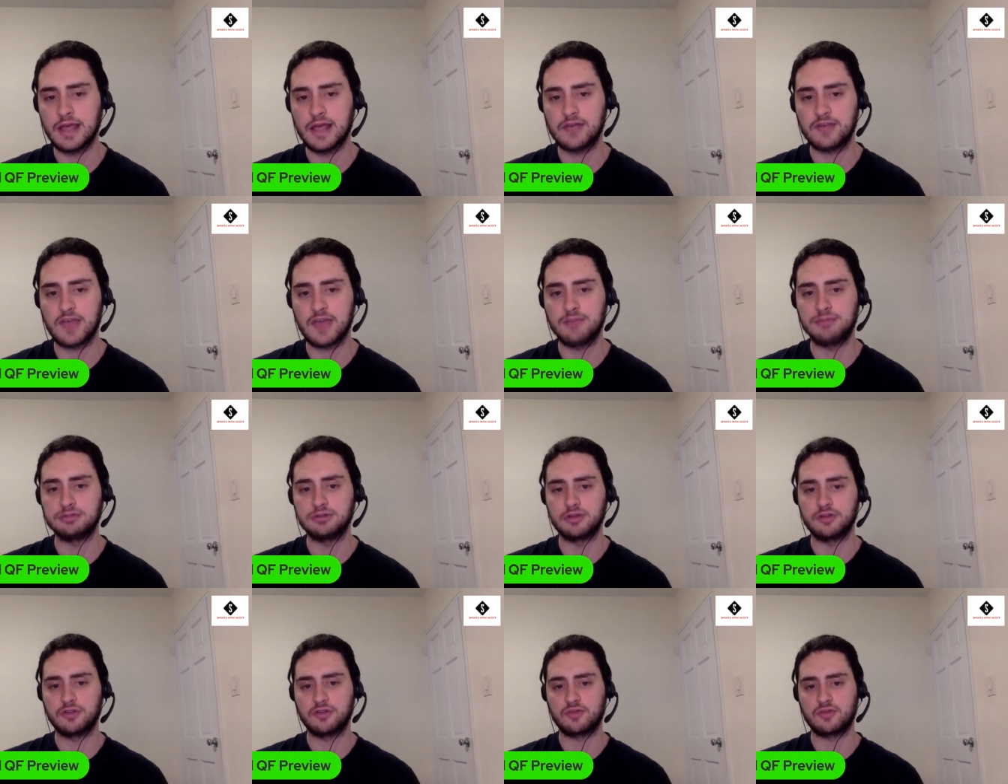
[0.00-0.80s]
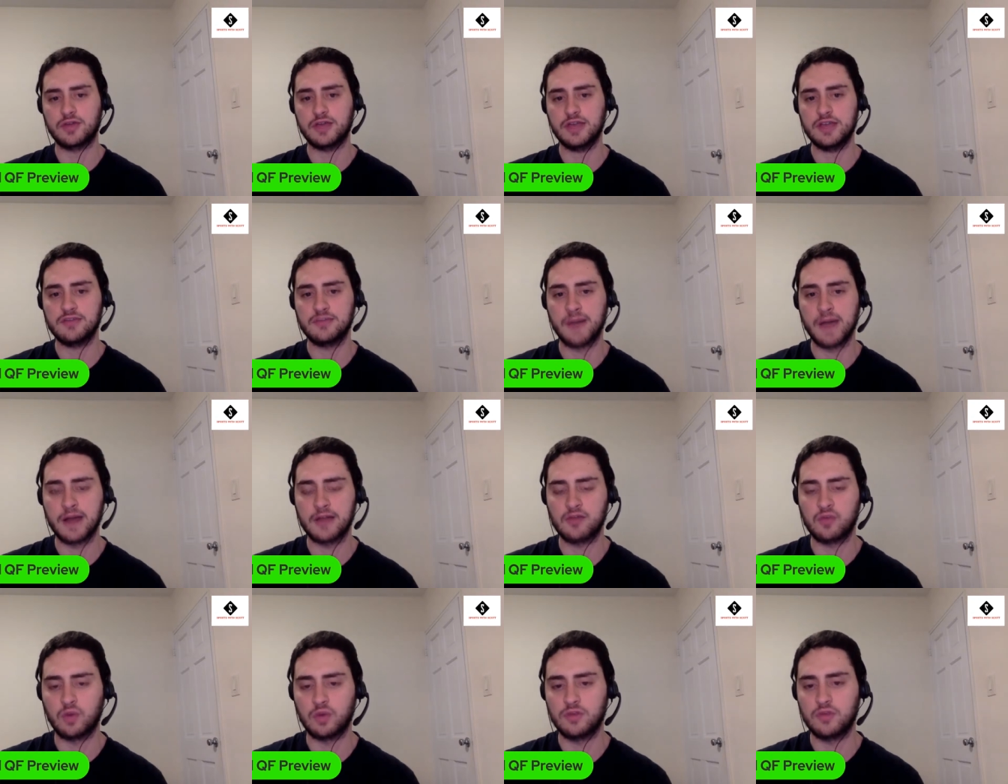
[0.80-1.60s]
Gasquet plus 3 is
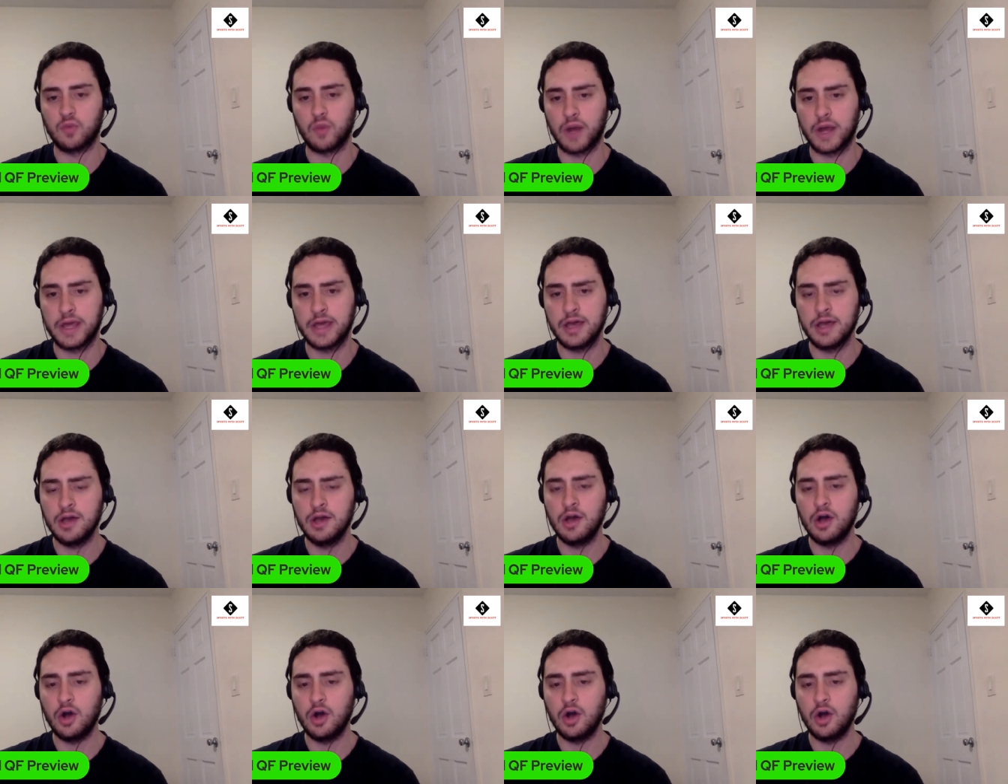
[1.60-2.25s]
minus 120.